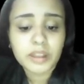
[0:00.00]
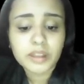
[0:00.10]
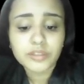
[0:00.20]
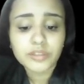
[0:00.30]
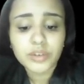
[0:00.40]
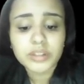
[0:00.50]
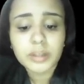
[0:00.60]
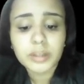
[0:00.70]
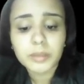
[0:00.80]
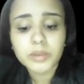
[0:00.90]
And for
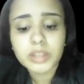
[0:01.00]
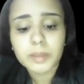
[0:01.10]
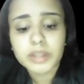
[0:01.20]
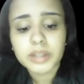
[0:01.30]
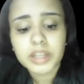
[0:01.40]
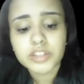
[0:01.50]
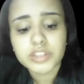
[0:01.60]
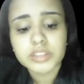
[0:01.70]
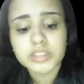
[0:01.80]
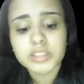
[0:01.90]
therapeutic
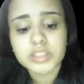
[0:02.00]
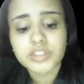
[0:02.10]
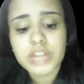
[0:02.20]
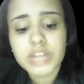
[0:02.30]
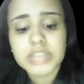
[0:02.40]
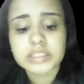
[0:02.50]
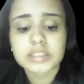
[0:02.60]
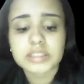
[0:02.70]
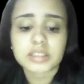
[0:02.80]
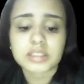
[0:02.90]
applications such as
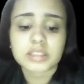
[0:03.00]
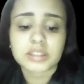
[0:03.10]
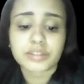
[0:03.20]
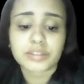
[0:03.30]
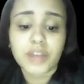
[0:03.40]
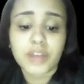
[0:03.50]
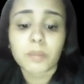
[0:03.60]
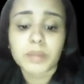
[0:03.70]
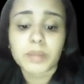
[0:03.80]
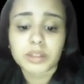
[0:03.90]
the
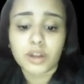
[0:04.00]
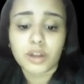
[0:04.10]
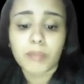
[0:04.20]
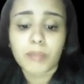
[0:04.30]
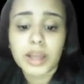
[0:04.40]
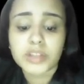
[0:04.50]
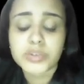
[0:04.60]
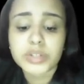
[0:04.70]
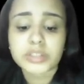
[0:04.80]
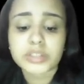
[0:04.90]
development of
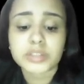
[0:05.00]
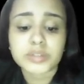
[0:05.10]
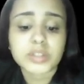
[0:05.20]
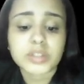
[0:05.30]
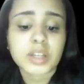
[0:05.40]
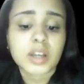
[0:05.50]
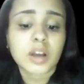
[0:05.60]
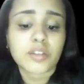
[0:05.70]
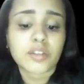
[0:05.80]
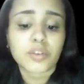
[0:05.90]
biocuratives
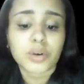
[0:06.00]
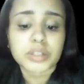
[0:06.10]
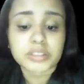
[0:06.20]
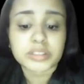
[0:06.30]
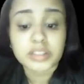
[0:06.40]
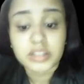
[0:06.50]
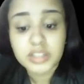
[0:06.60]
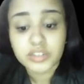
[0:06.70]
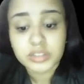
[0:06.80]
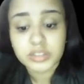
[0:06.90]
for skin
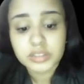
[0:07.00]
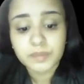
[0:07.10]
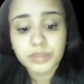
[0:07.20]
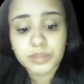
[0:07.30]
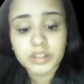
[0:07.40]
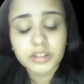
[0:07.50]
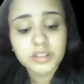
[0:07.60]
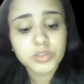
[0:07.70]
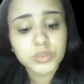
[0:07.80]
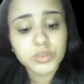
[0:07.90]
lesions, this
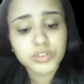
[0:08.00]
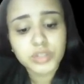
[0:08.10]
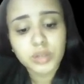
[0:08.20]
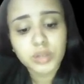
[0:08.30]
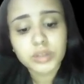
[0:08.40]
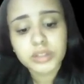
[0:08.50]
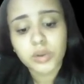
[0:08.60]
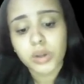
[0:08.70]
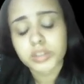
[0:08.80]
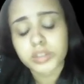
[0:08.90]
is crucial in
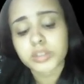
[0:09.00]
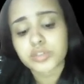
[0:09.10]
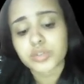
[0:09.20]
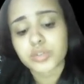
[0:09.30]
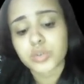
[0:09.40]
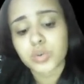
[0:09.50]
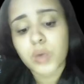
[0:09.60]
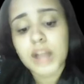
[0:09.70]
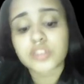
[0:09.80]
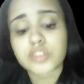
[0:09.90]
order to
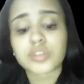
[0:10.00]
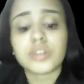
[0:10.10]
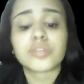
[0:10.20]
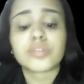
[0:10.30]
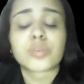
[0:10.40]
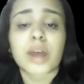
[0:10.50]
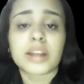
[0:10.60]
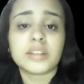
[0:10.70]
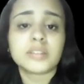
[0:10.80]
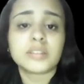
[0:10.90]
achieve
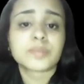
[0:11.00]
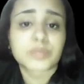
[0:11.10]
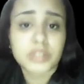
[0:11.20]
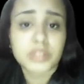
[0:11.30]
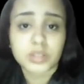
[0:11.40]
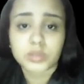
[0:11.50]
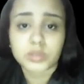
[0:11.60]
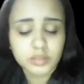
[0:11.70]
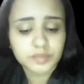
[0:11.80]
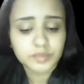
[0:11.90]
right
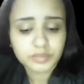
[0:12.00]
yields.